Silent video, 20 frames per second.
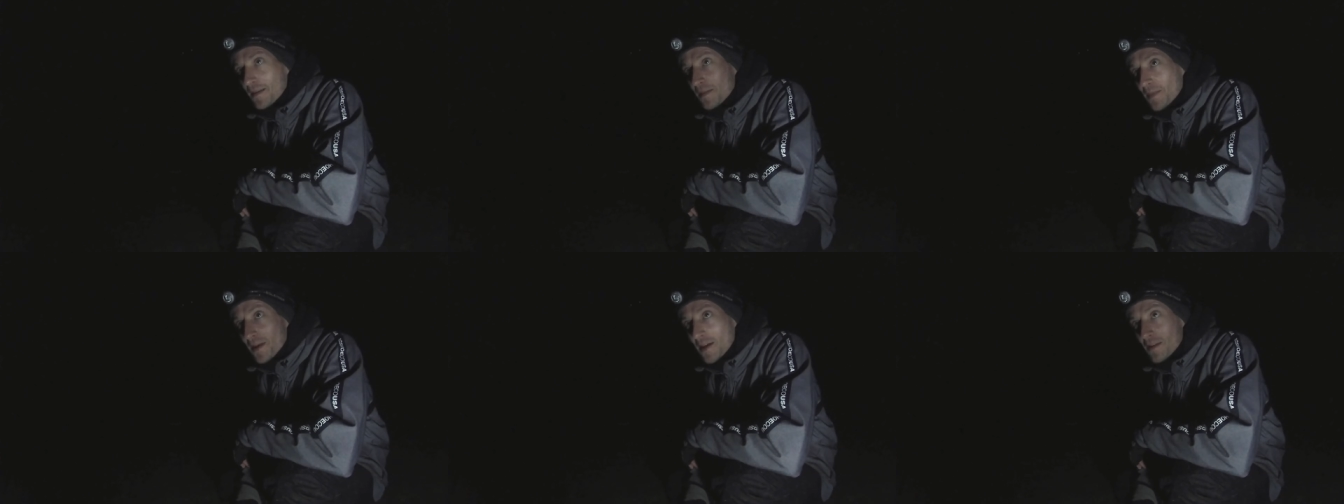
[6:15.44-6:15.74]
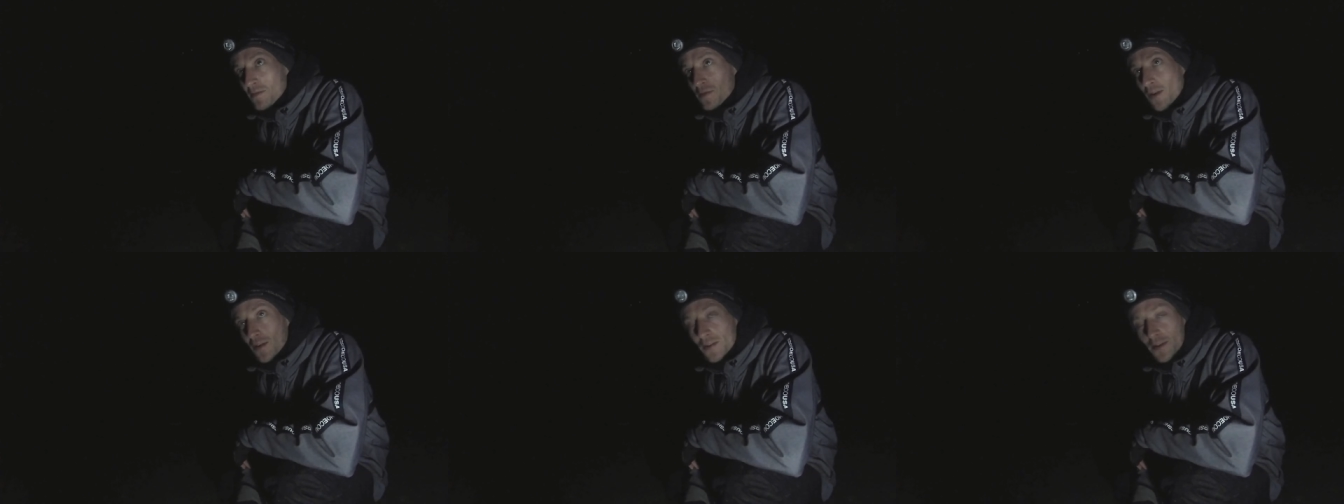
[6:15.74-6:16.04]
me
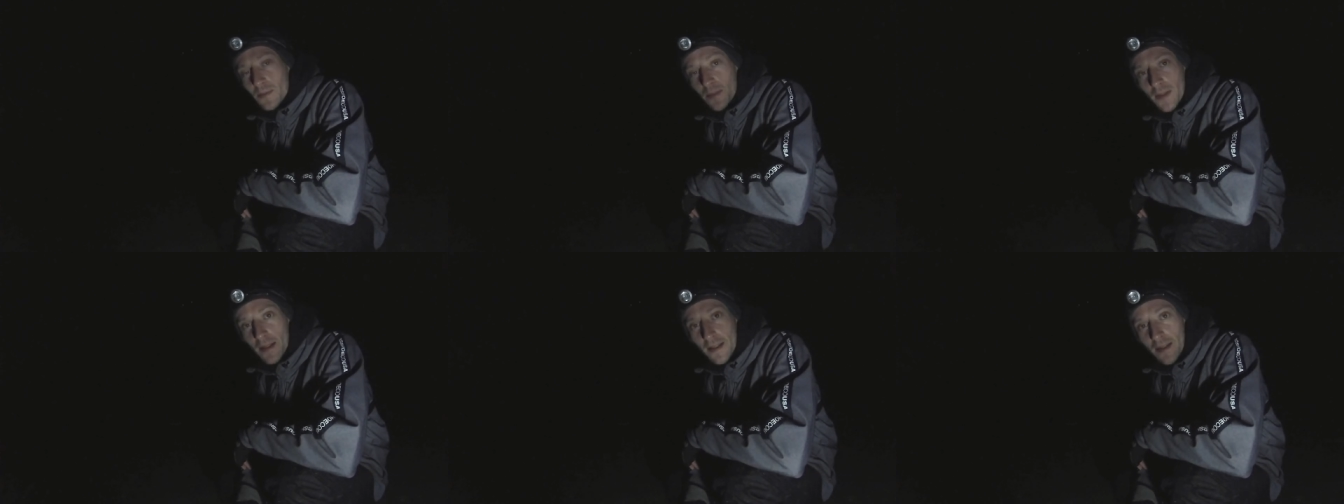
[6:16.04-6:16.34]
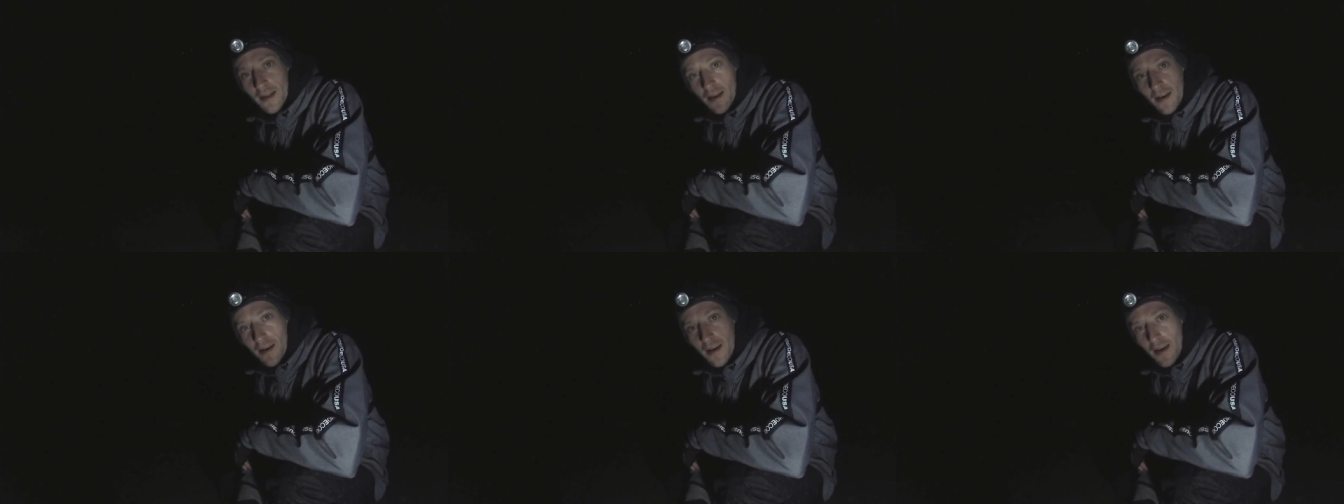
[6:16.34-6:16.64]
and Ross have
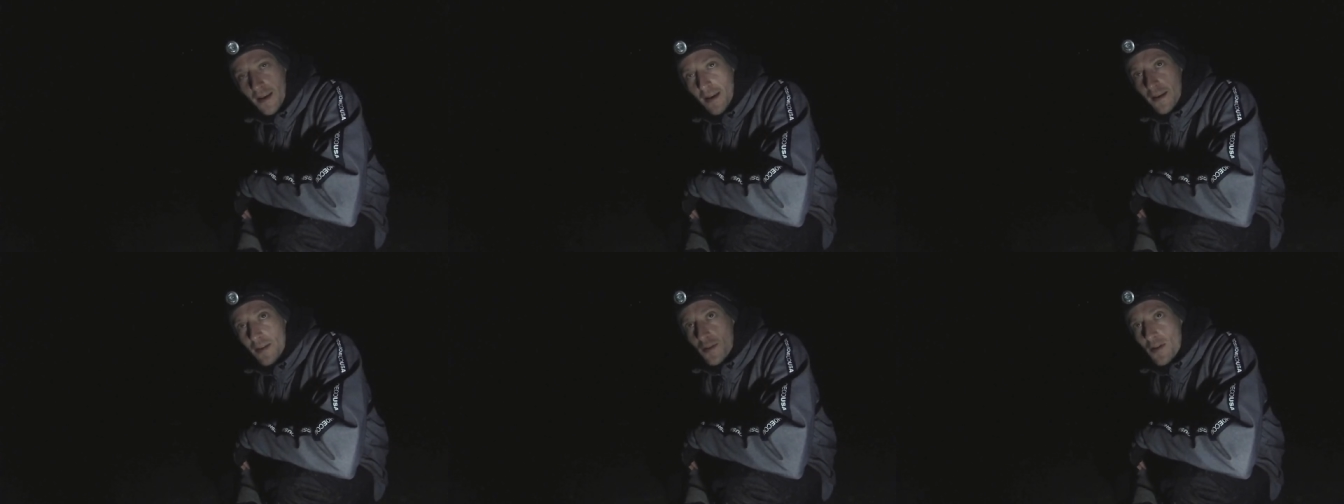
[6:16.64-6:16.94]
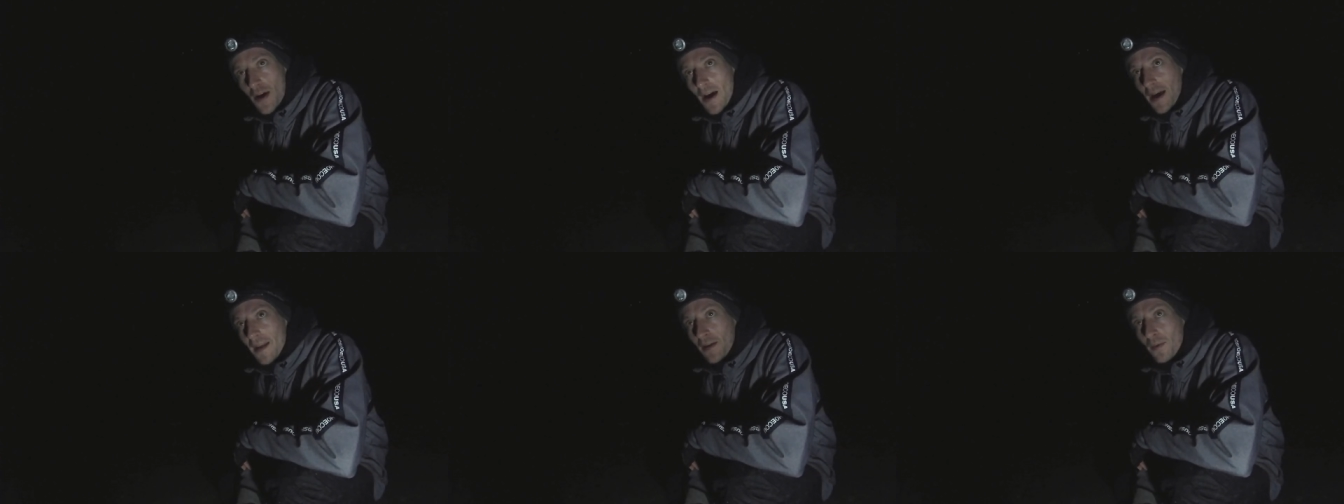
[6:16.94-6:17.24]
been
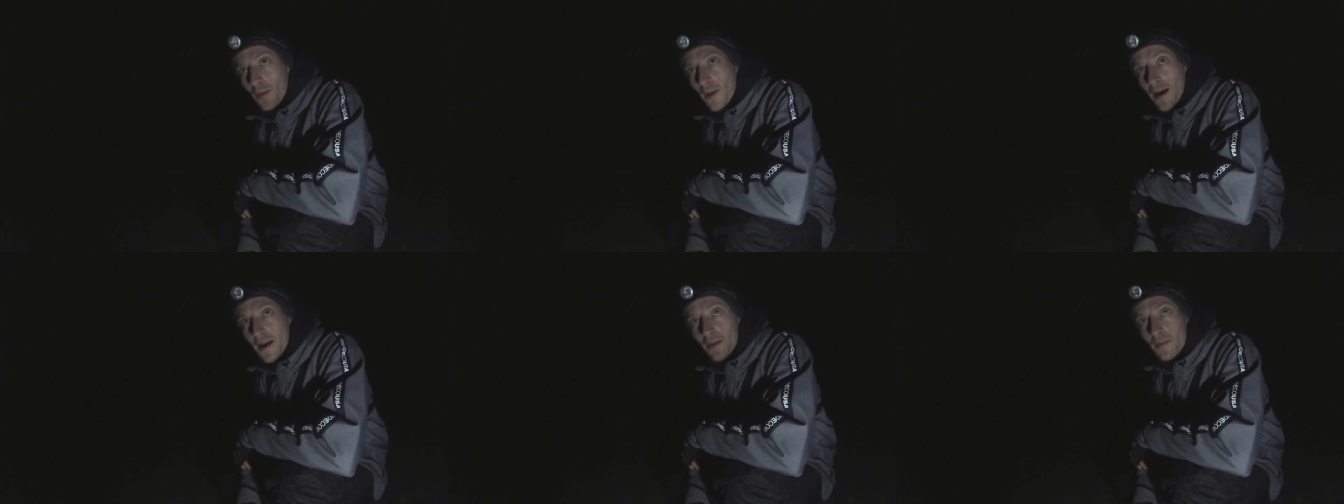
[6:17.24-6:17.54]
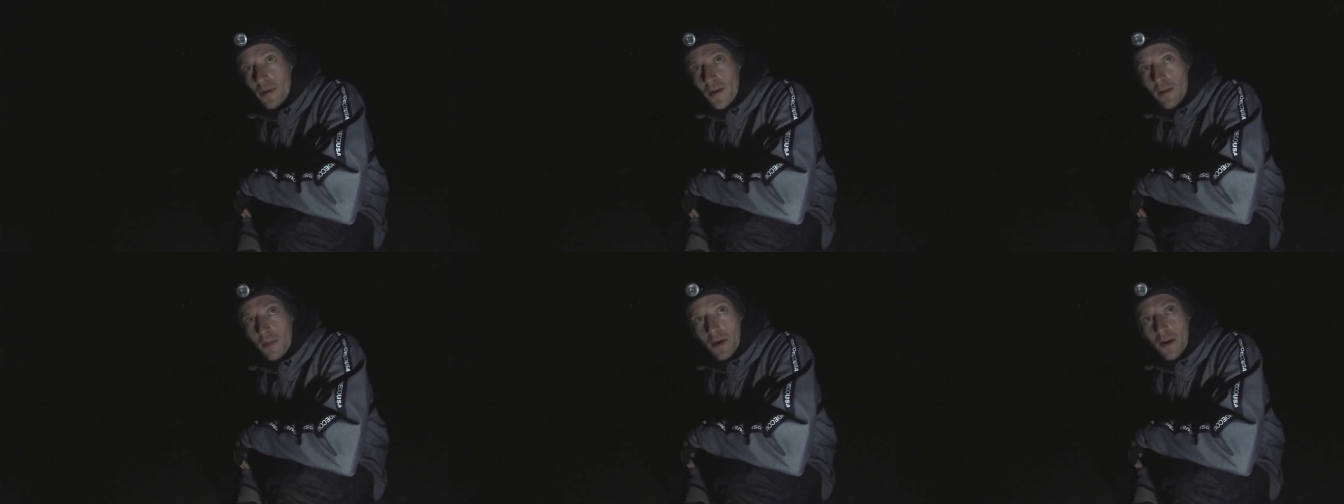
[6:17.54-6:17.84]
chatting away
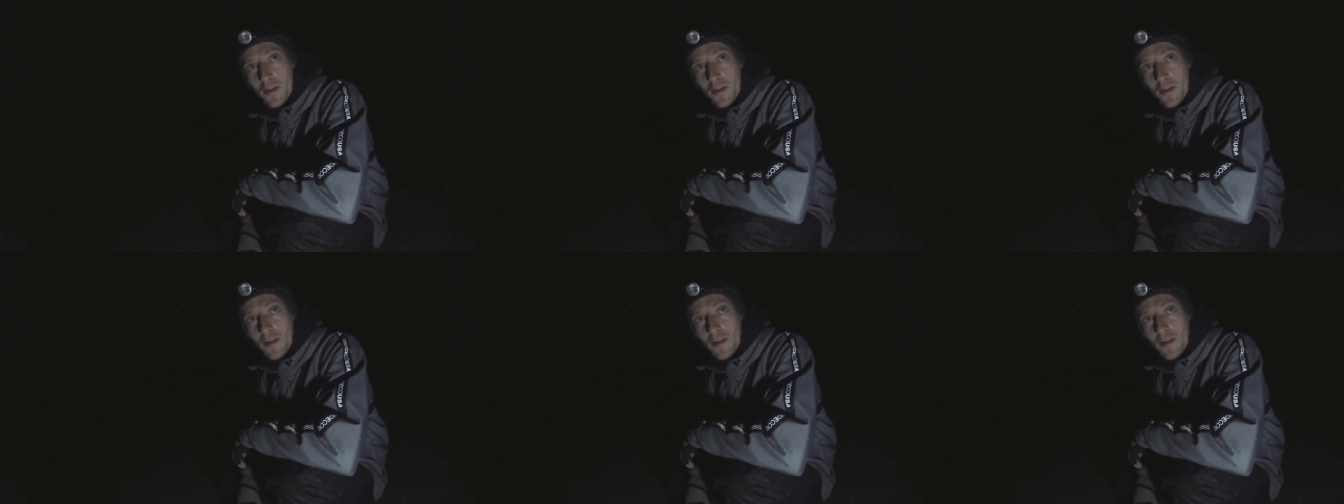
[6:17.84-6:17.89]
pretty